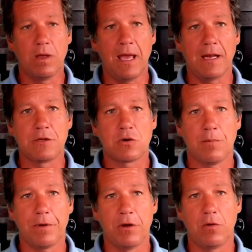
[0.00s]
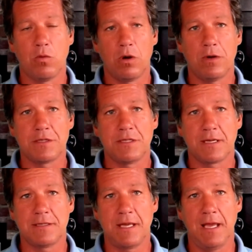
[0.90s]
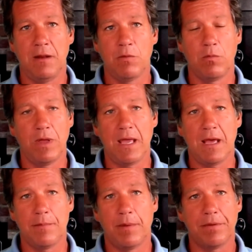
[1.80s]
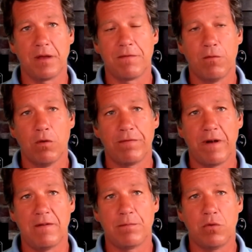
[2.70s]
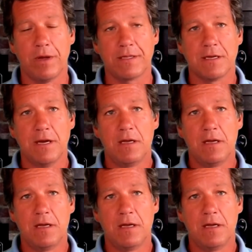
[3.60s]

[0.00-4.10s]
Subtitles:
had Trump underwater 16 when we had him up like 4 or 5 points.